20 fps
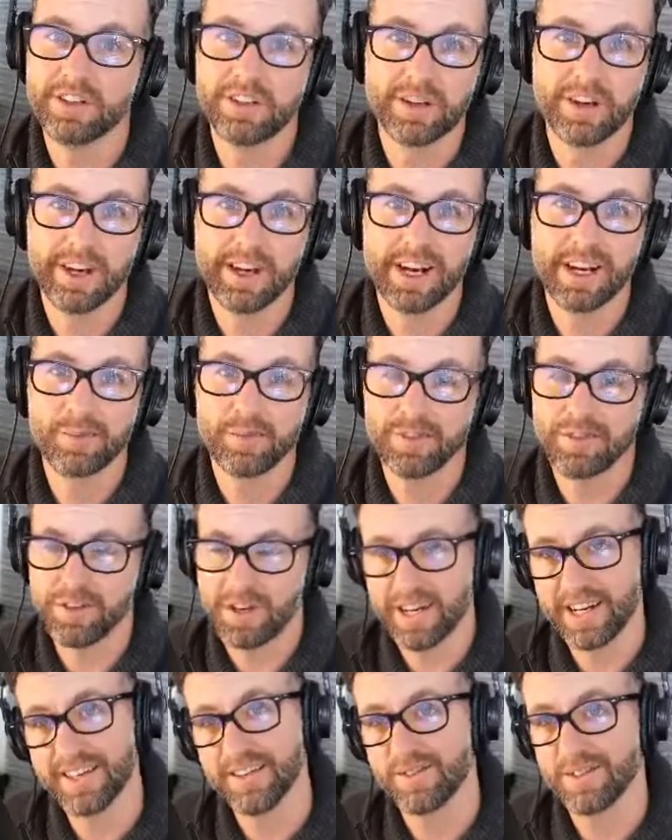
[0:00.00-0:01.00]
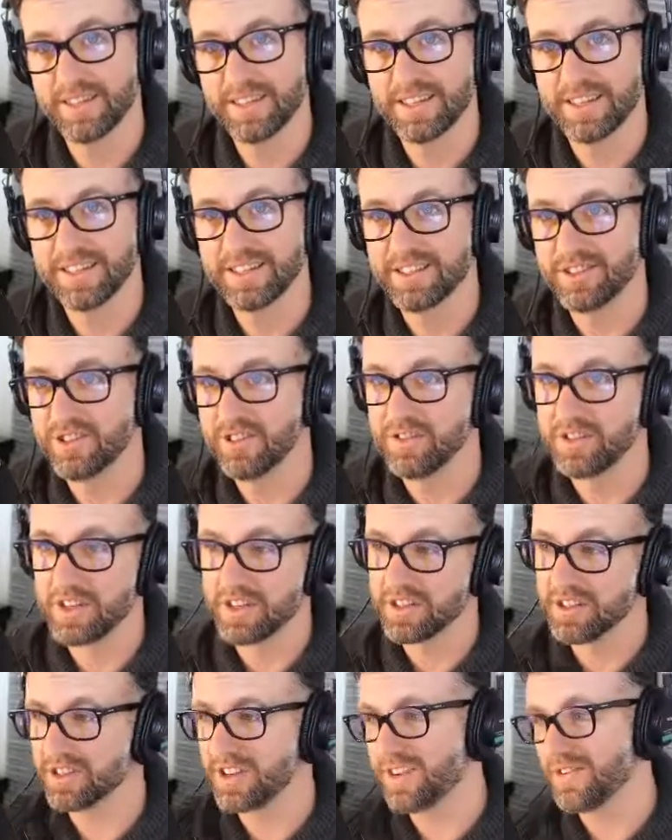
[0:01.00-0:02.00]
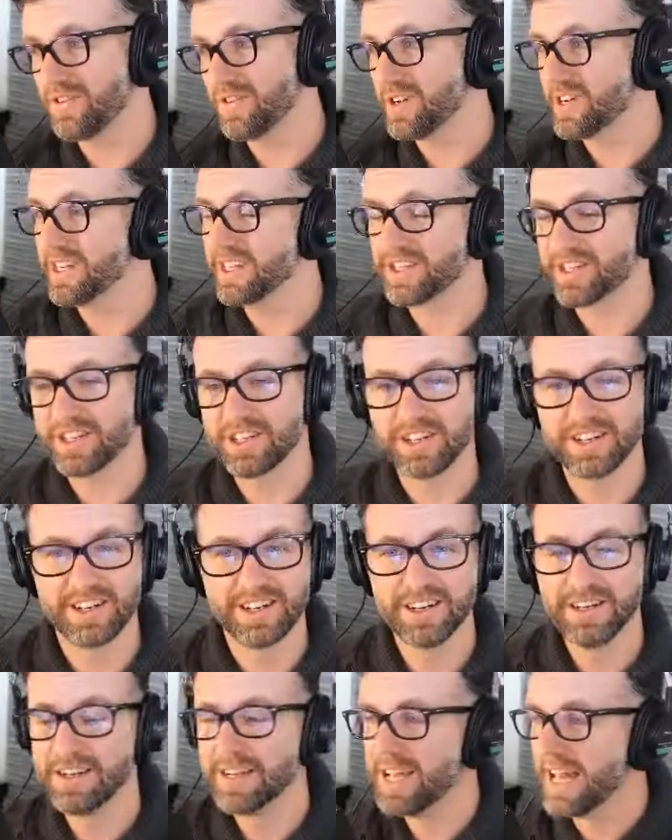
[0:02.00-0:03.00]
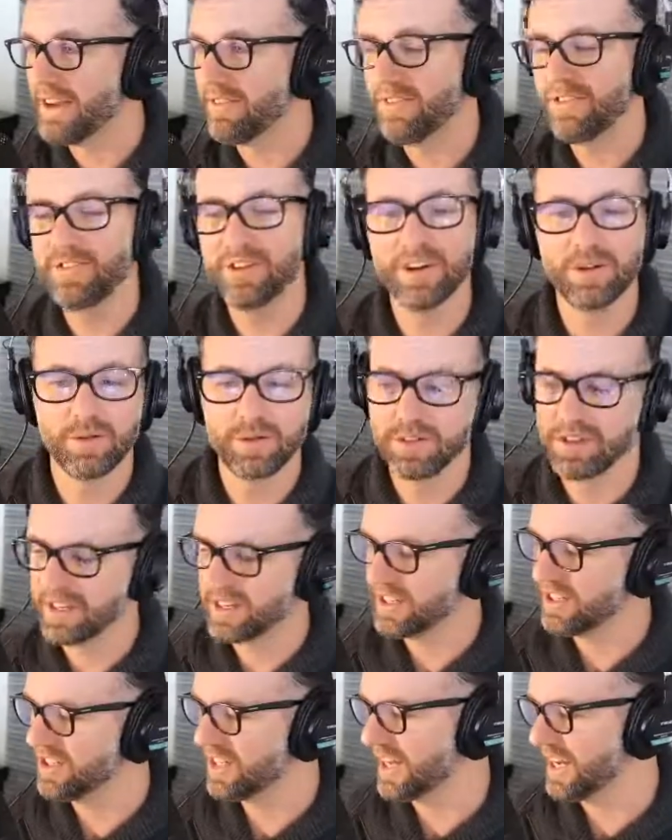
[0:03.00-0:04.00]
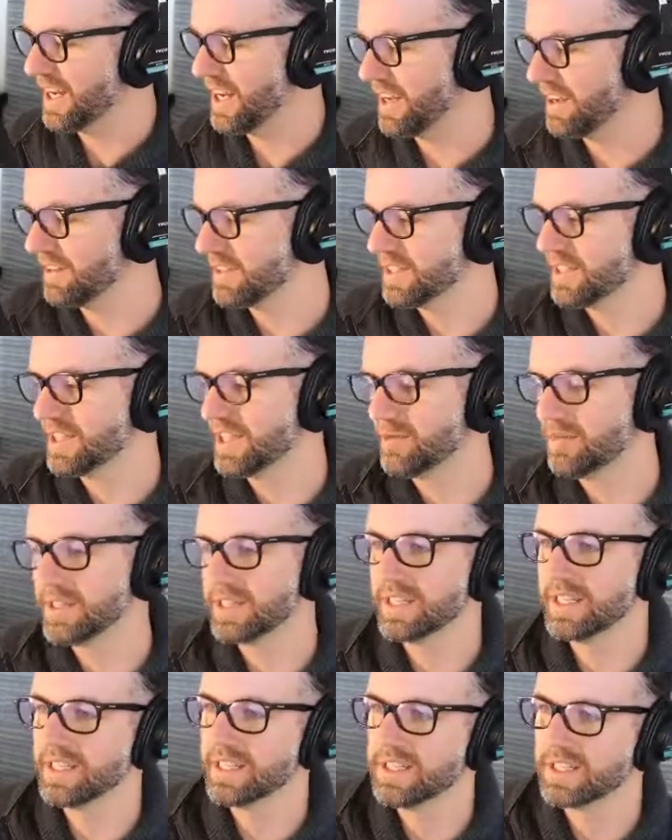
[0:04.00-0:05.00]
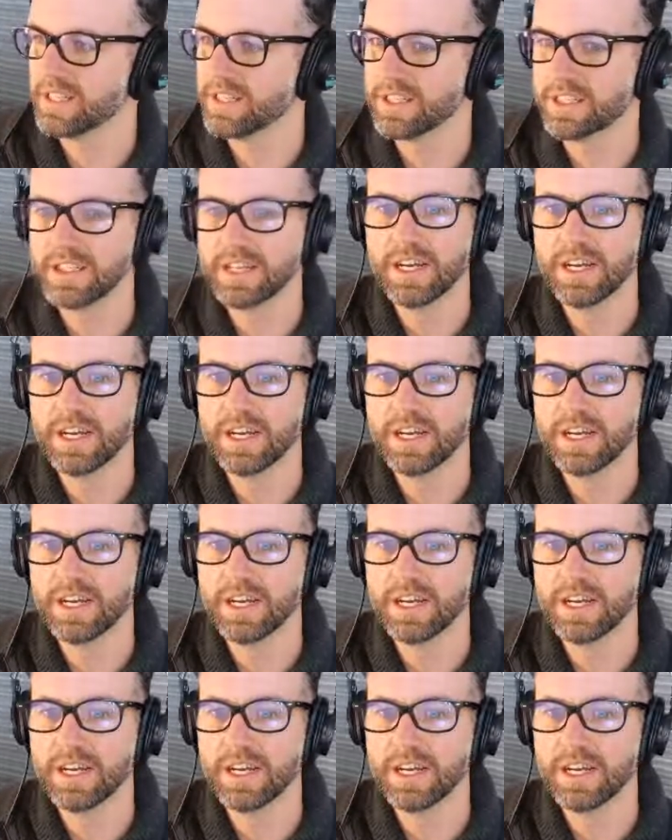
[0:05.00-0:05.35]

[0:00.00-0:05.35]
get up and running with this new video software, so having fun with it, checking out its limitations,